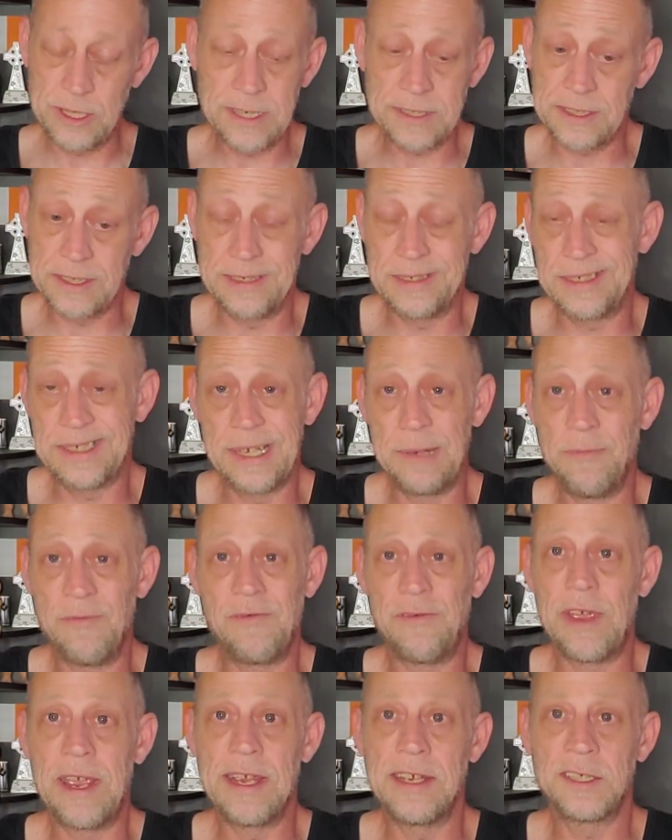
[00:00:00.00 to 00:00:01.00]
doesn't seem
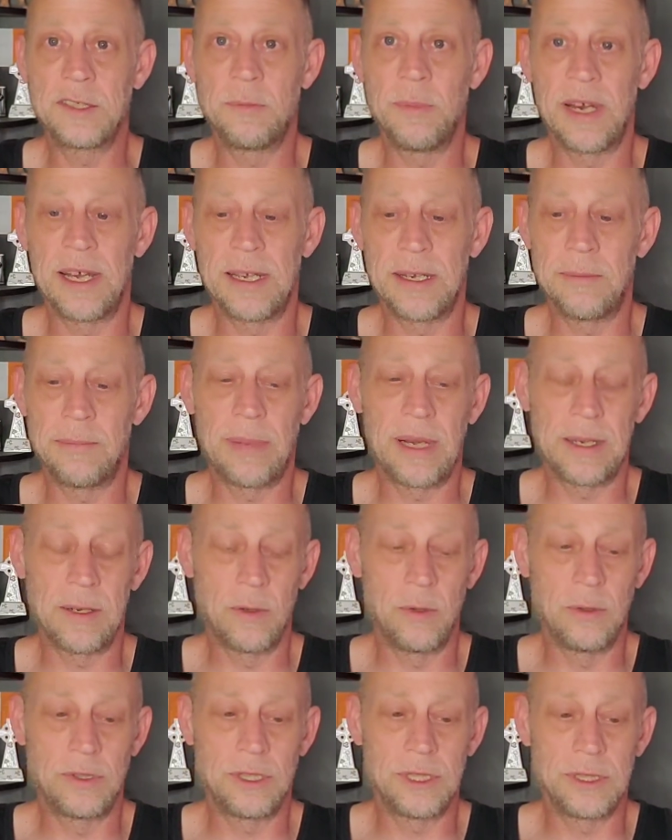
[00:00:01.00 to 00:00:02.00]
fazed by
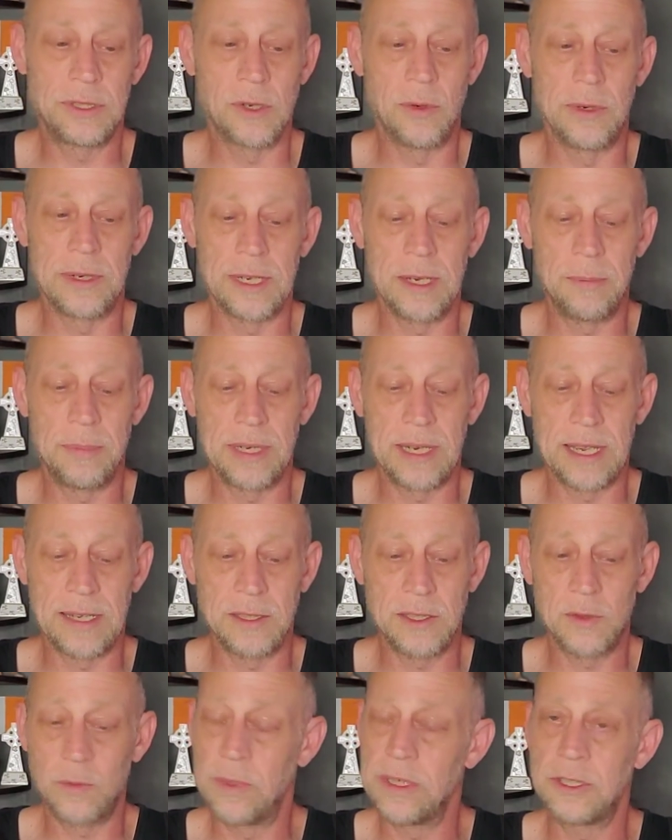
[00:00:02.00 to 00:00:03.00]
who she's going up
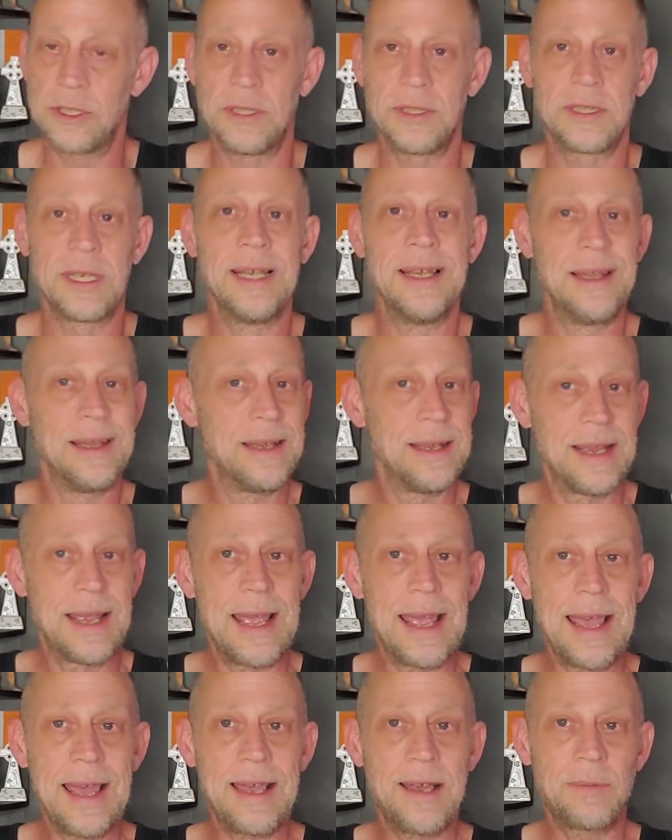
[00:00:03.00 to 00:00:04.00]
against, which is
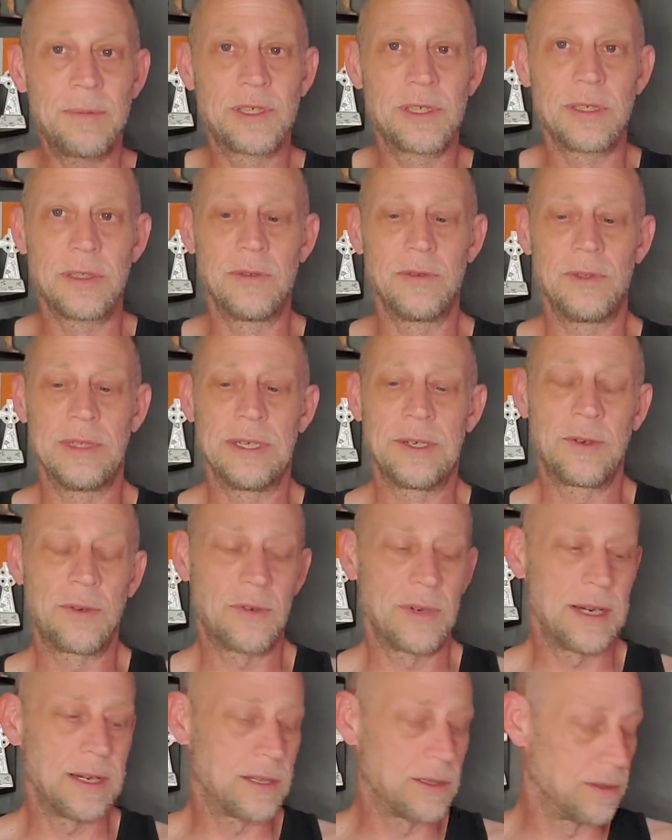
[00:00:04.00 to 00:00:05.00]
absolutely
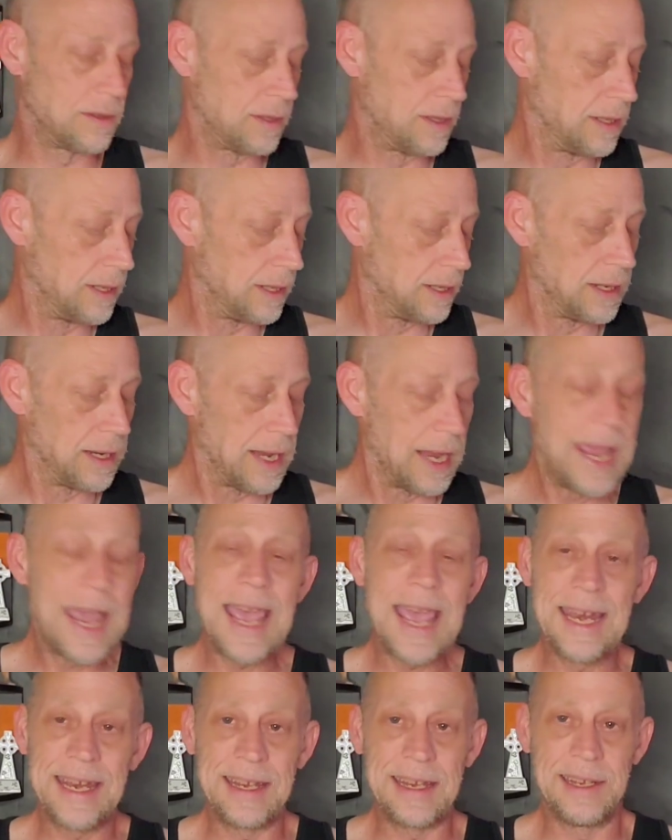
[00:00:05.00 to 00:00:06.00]
critical
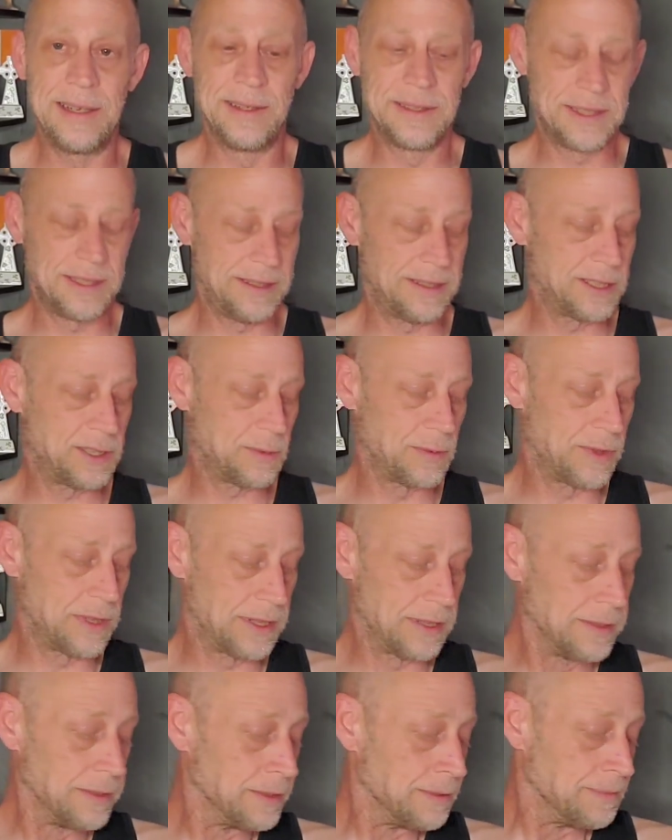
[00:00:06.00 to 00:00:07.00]
heading into this
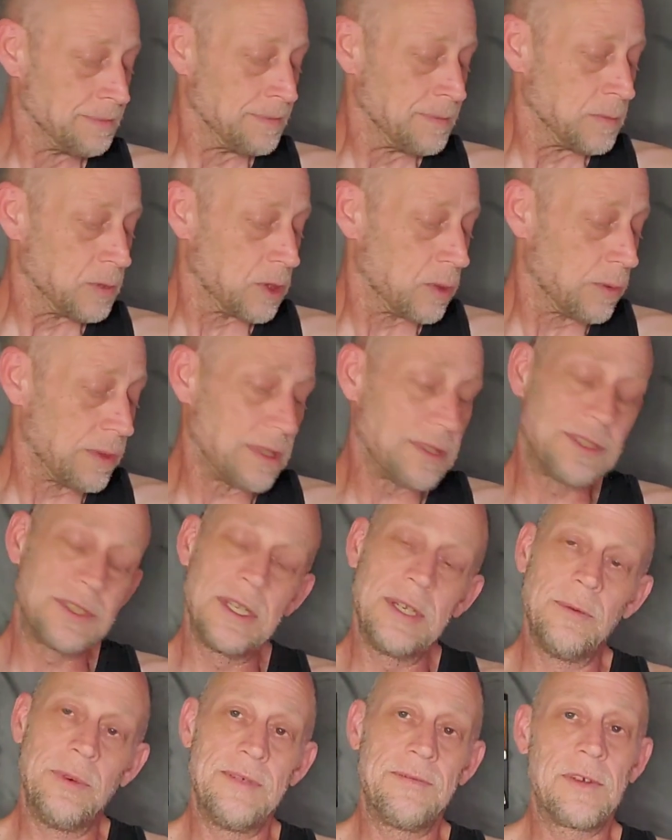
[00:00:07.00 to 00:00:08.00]
one. So we'll
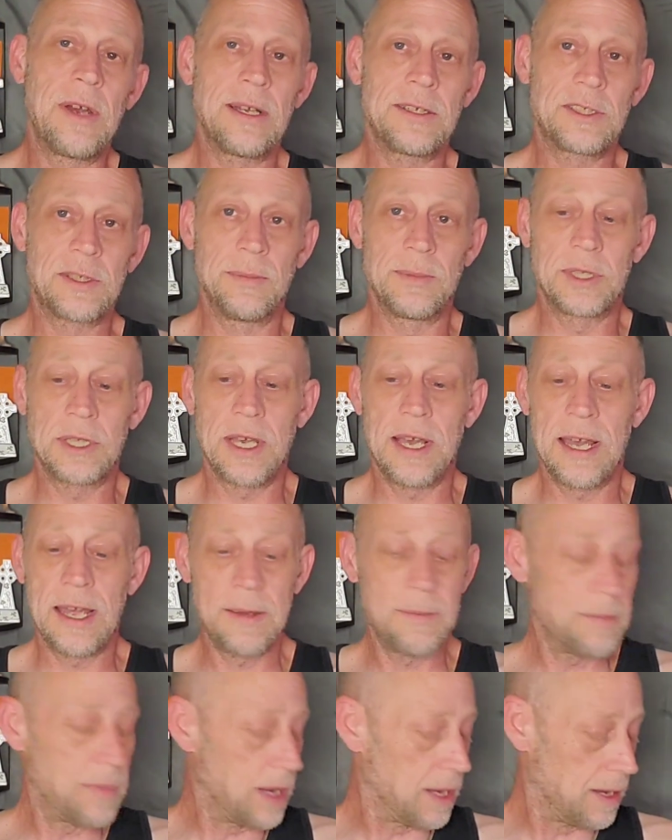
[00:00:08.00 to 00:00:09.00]
see. We've got some
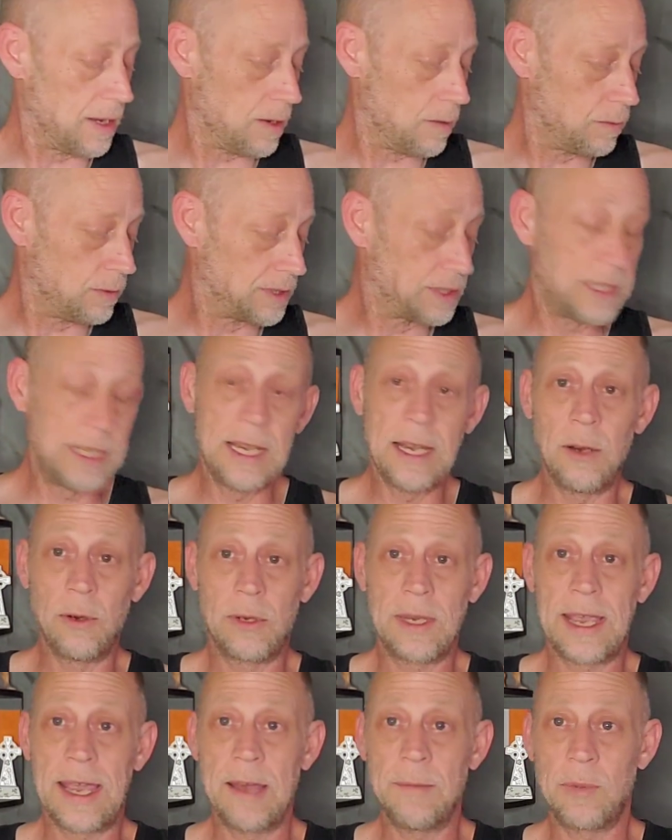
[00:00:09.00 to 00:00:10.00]
time. We'll see how
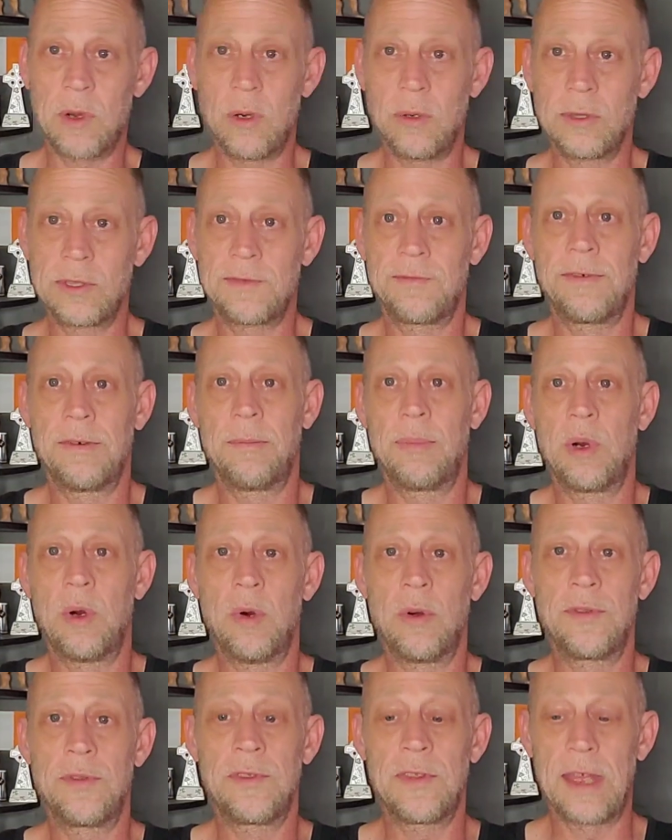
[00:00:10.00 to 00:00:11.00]
camp goes for
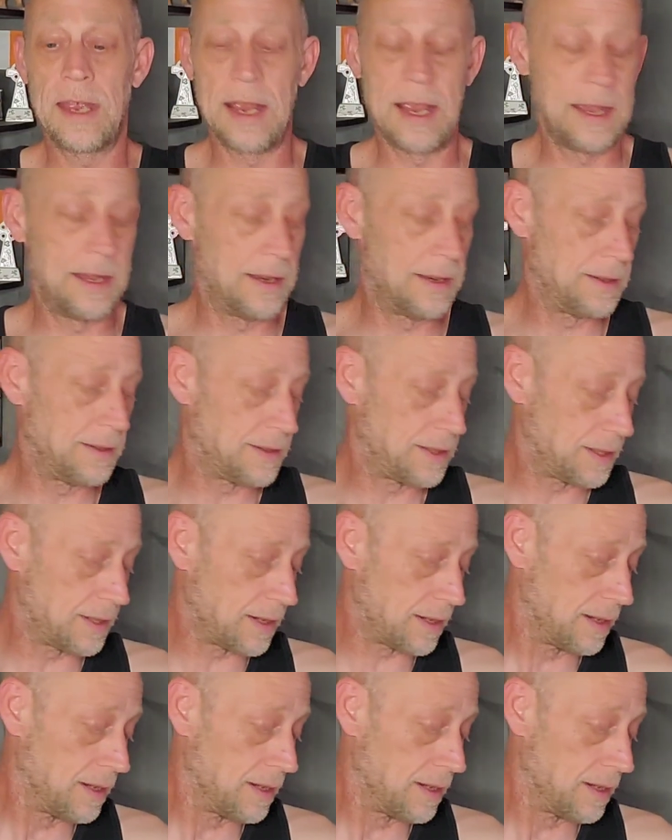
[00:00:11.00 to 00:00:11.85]
both. And